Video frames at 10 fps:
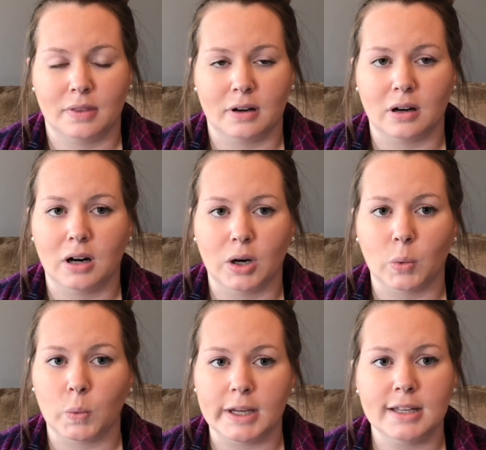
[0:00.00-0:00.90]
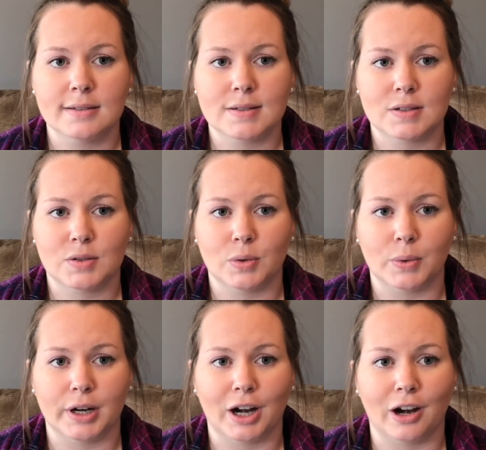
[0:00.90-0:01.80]
There are weeks to
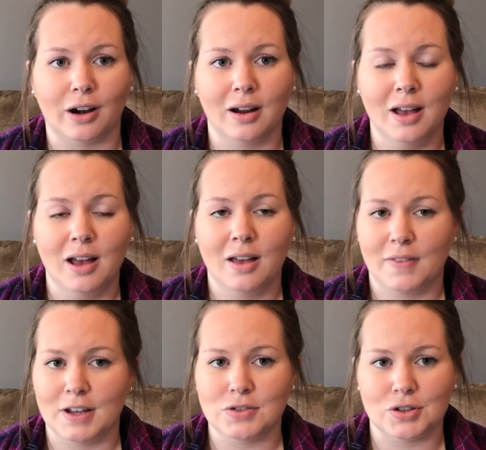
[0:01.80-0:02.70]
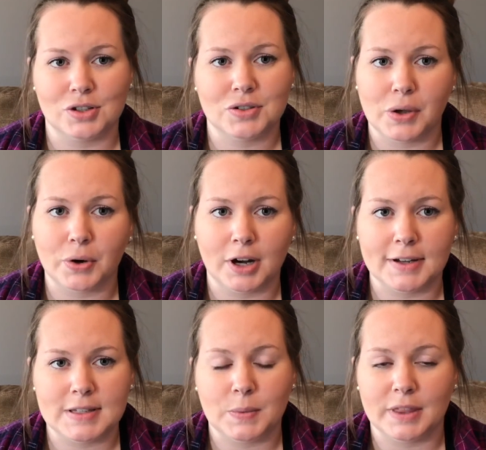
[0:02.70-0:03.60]
where things are just so
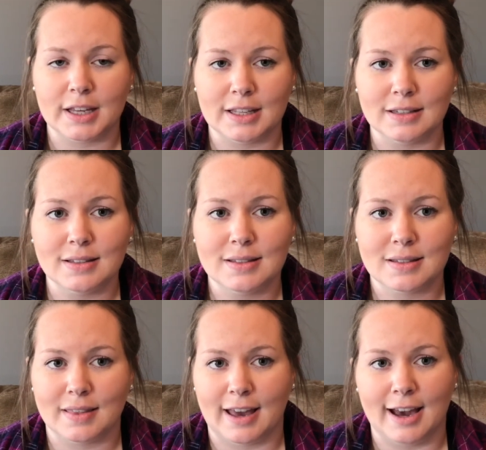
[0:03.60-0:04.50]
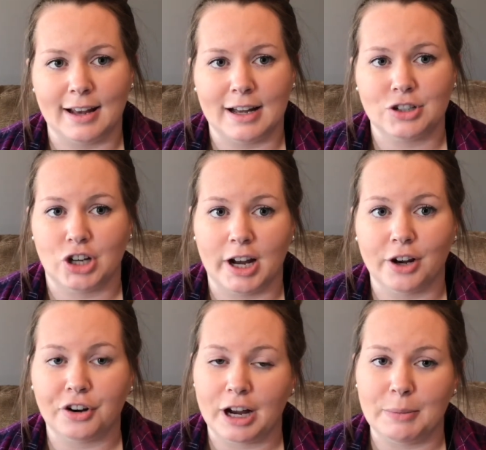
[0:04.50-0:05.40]
crazy with the kids that I try
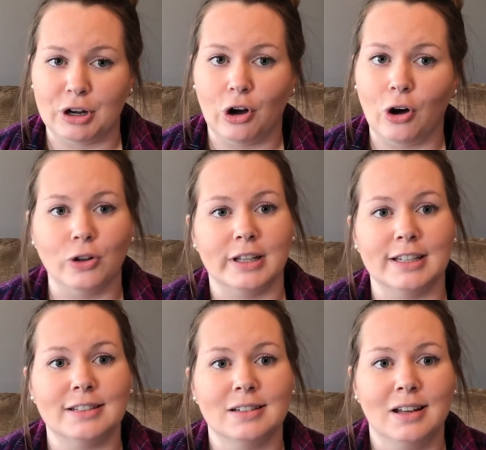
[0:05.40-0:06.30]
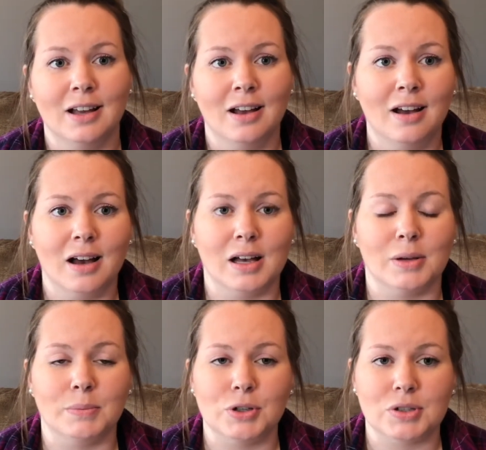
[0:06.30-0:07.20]
and cram it all in,
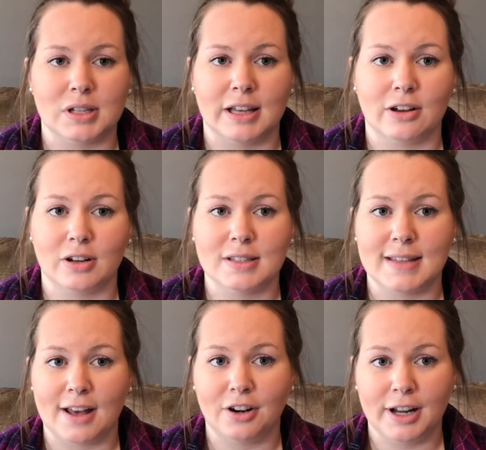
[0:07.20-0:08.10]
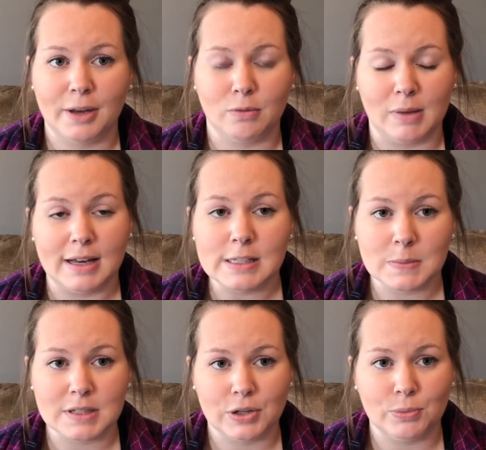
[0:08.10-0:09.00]
usually like on a Saturday when my
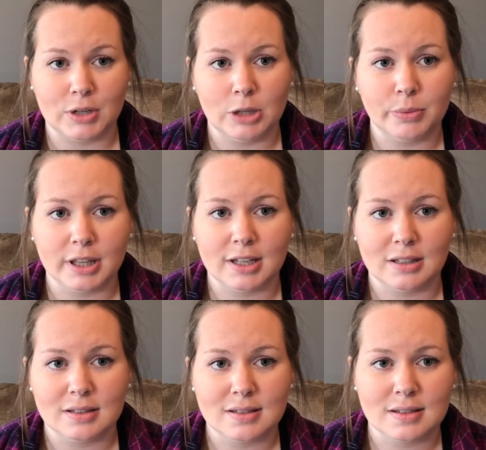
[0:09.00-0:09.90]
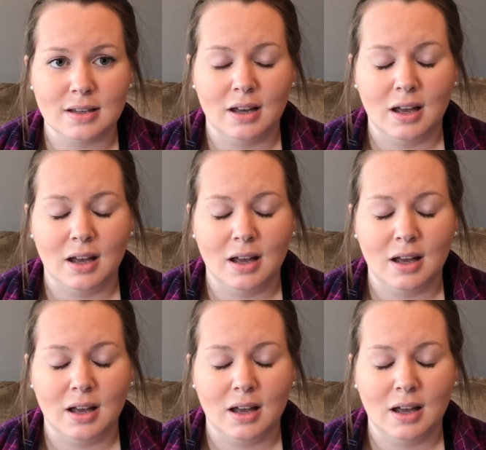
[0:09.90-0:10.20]
husband's home to help with the kids.